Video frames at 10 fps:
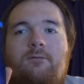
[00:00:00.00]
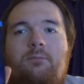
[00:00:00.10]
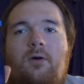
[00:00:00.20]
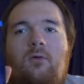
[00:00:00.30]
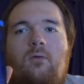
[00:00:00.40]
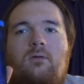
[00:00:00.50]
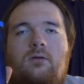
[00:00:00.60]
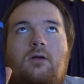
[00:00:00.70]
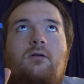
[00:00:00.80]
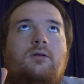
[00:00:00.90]
from a
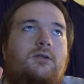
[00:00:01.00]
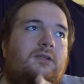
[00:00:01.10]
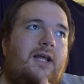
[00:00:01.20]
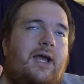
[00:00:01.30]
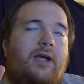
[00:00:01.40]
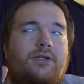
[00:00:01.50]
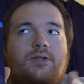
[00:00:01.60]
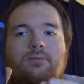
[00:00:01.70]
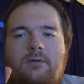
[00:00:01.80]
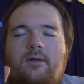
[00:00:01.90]
horror slash
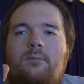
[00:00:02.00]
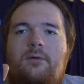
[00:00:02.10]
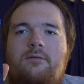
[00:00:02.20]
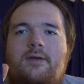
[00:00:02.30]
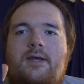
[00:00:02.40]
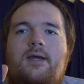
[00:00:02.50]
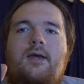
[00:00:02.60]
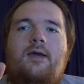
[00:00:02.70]
thriller movie,